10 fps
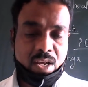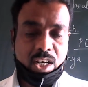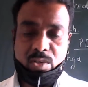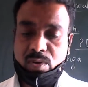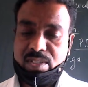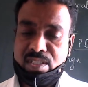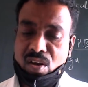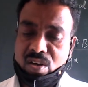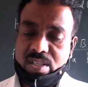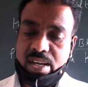It was
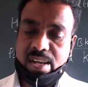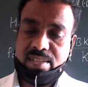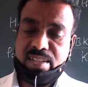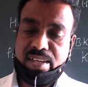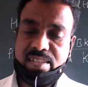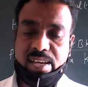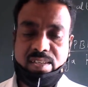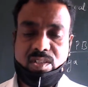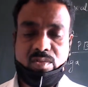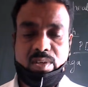not as nice
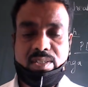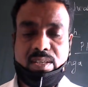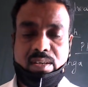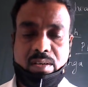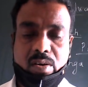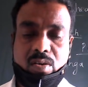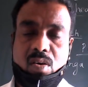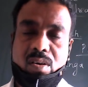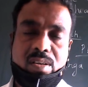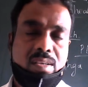as yours at
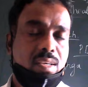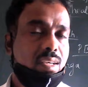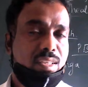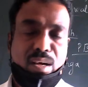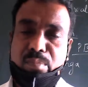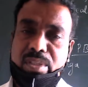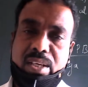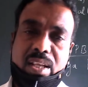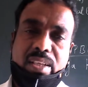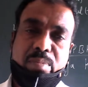all.
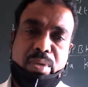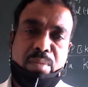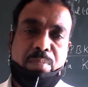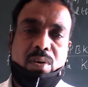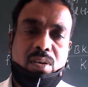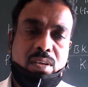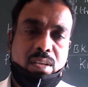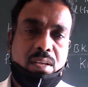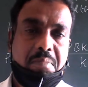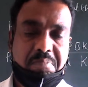Namdenaik bidappa
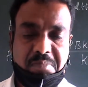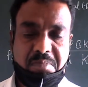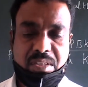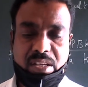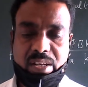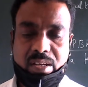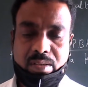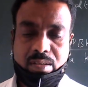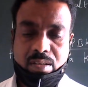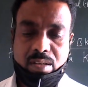hingilla.
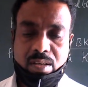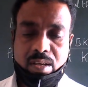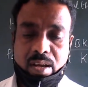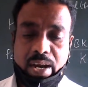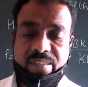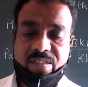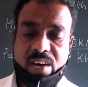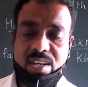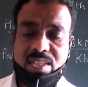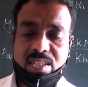At
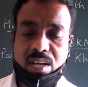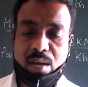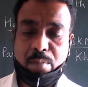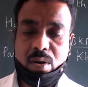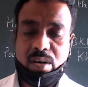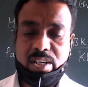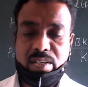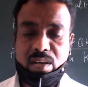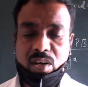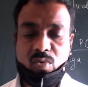first abba
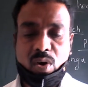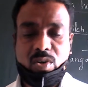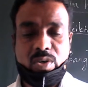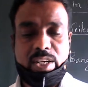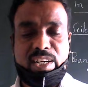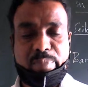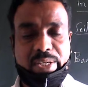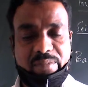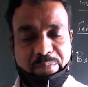did not want to take me.